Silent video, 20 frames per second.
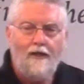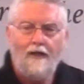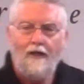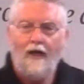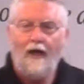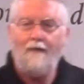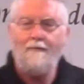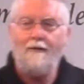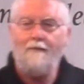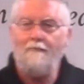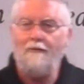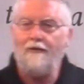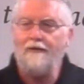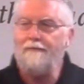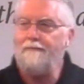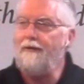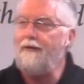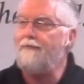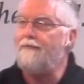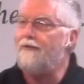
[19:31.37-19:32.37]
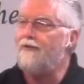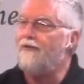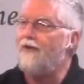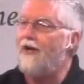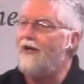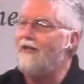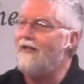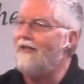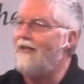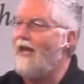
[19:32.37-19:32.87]
I mean, most people
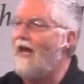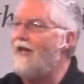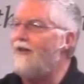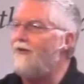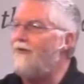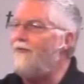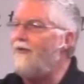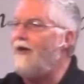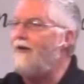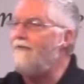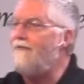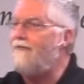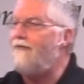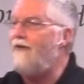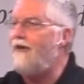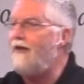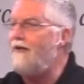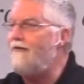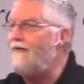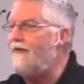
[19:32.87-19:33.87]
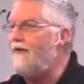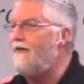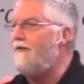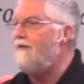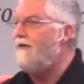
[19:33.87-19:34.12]
try to gather around friends that